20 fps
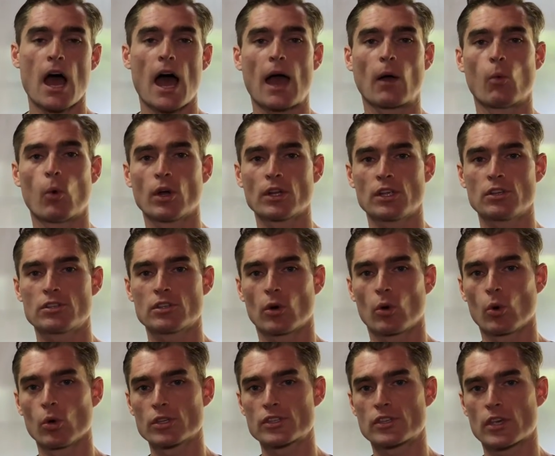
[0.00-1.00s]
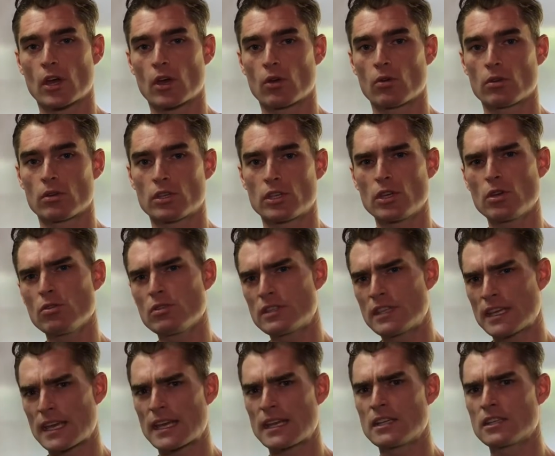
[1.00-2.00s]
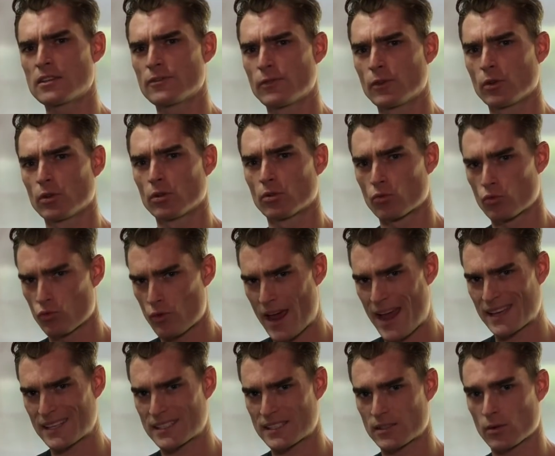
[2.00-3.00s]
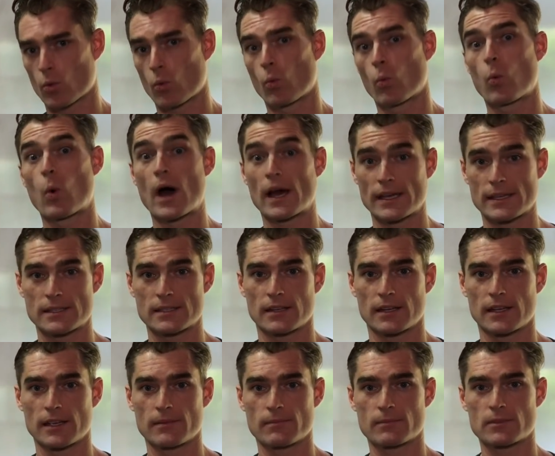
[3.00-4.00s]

I want you to also use the interval rest wisely.